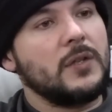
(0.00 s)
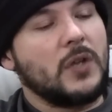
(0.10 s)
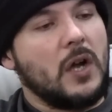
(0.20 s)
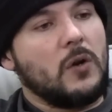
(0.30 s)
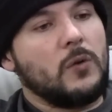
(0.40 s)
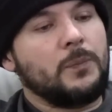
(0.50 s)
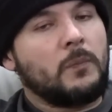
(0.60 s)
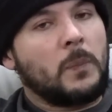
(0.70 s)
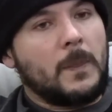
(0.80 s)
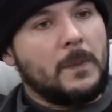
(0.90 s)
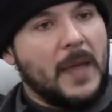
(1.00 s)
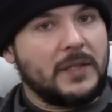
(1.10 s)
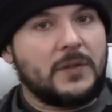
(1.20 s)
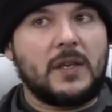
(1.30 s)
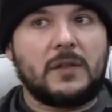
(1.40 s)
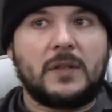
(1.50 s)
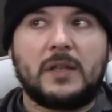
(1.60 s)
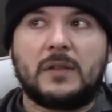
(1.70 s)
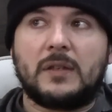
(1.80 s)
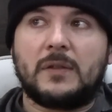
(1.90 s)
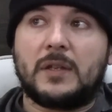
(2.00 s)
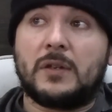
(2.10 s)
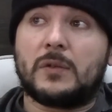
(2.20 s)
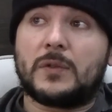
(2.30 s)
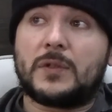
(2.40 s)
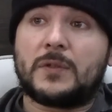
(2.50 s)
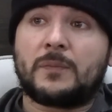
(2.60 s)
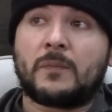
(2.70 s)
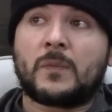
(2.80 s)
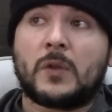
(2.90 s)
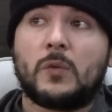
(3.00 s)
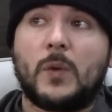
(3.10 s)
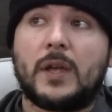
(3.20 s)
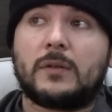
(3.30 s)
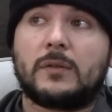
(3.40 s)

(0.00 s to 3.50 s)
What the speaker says: So that's the news. We're